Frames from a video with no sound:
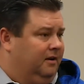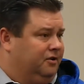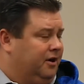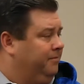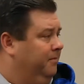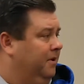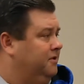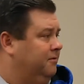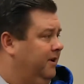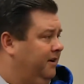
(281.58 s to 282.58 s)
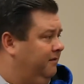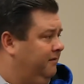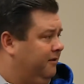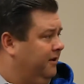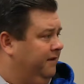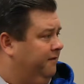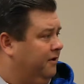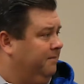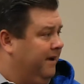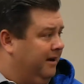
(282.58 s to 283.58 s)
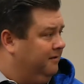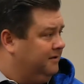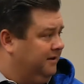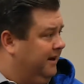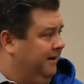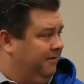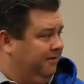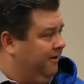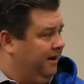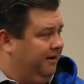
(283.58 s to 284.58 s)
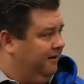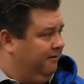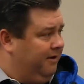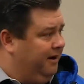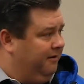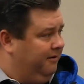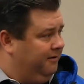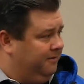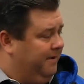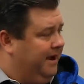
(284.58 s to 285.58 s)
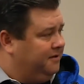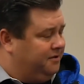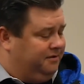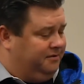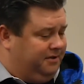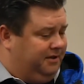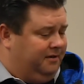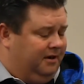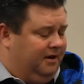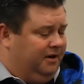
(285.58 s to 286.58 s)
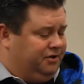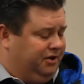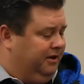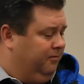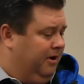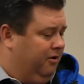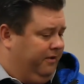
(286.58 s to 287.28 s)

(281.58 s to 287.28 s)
dropped a bunch of weight, 30, 40 pounds, and came in ready to mash, and she did well.